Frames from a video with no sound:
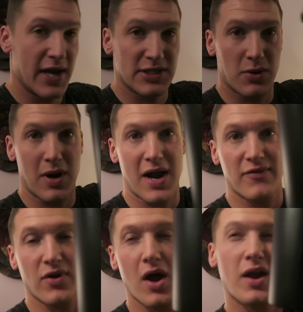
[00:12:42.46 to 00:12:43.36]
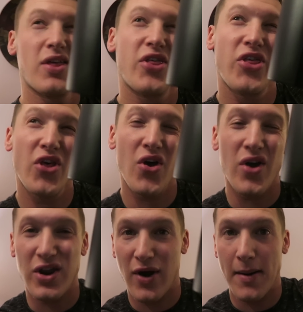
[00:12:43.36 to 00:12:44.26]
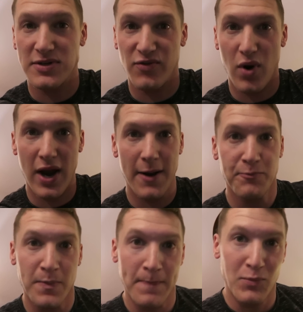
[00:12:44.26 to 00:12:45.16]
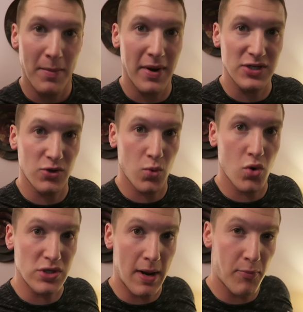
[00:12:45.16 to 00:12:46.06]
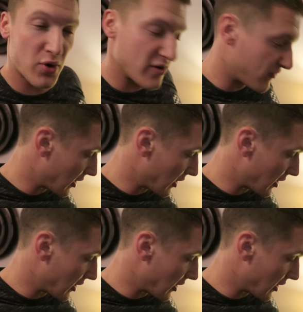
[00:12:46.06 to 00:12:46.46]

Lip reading: here, so I'll have like 30 grams of whey mixed with water. I'm pretty